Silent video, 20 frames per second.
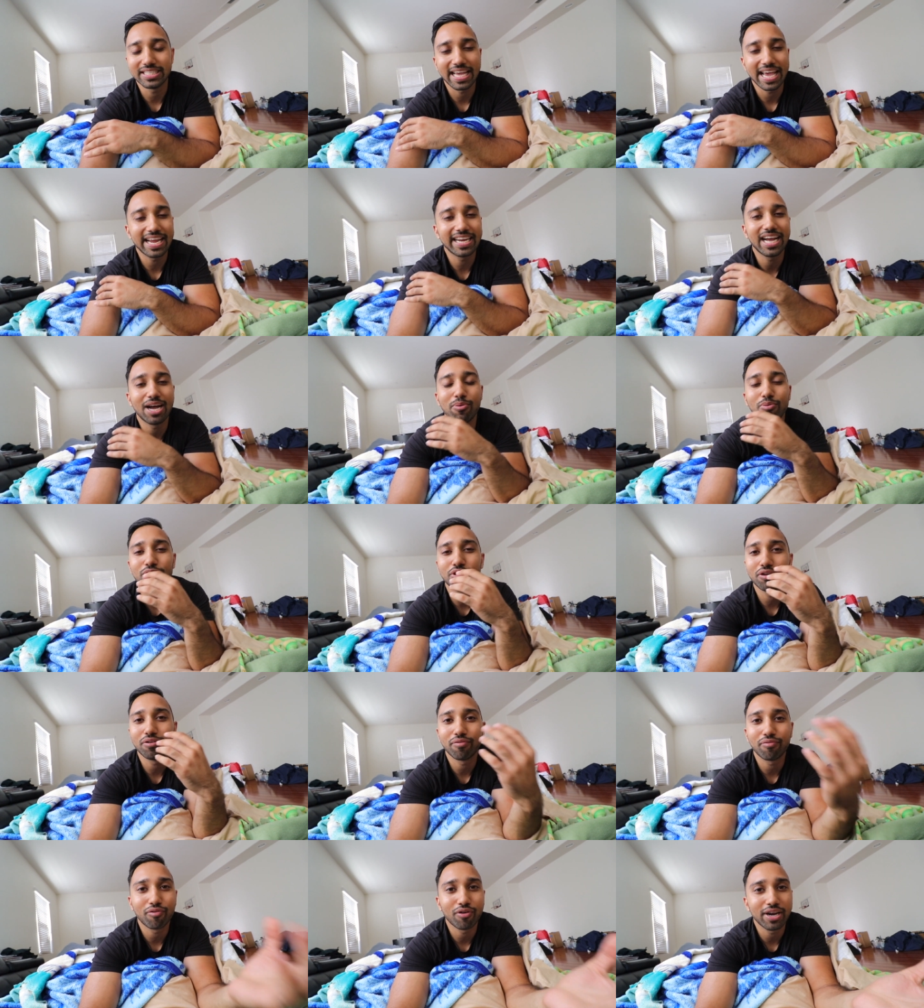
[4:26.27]
Hang out with
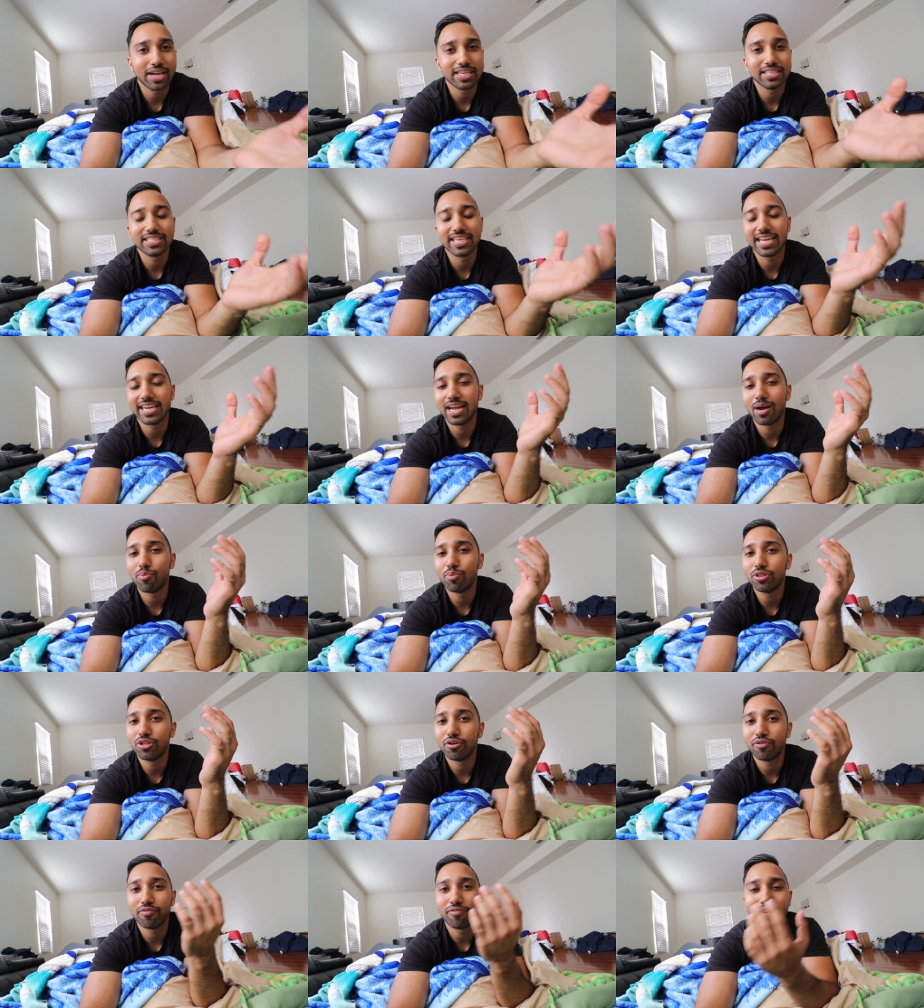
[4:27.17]
your friends. Hang out
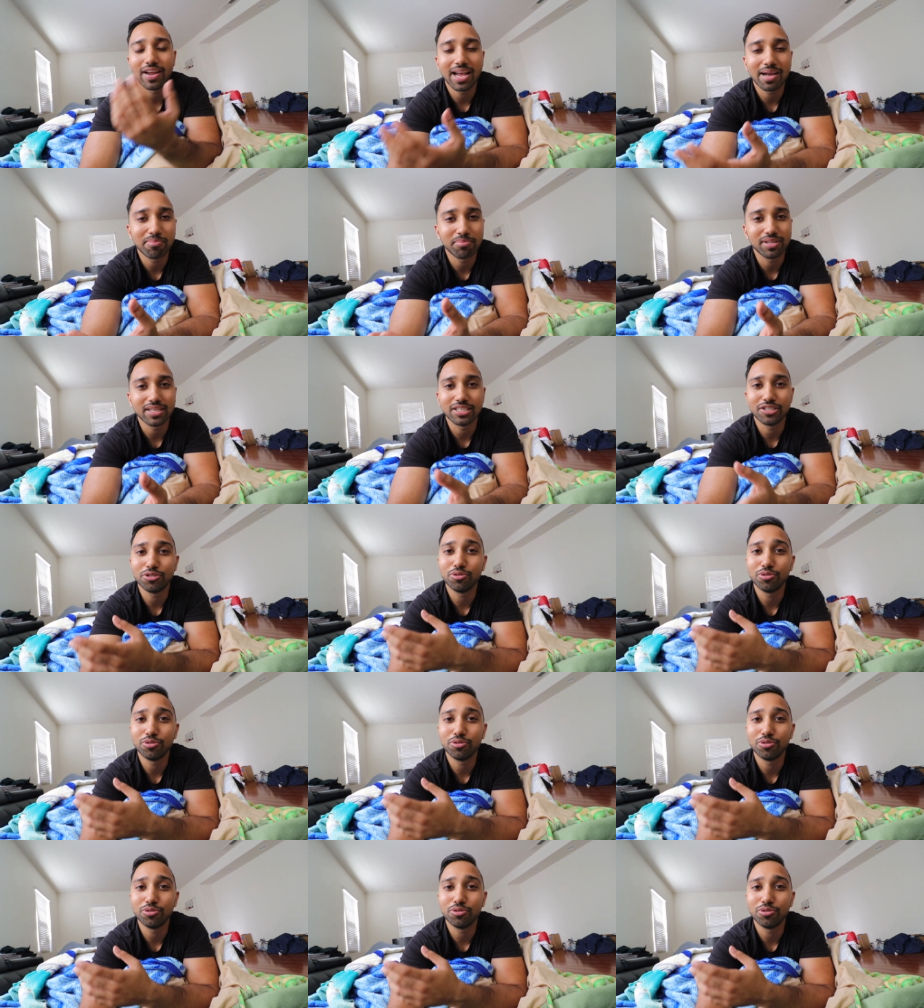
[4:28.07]
with your family.